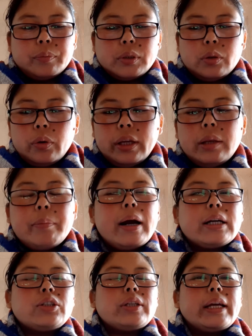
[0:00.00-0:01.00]
So in
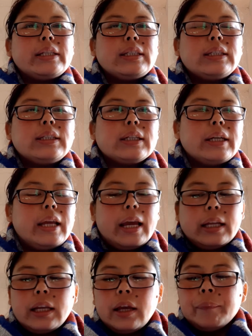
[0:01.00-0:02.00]
March
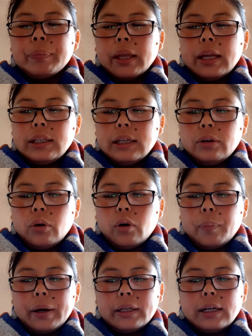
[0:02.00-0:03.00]
1938, Hitler
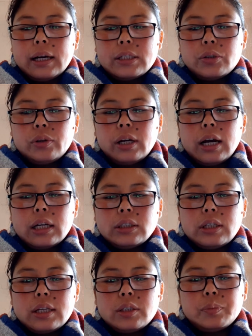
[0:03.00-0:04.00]
occupied Austria
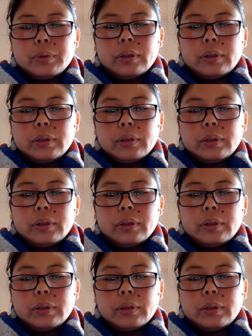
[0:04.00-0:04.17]
Anschluss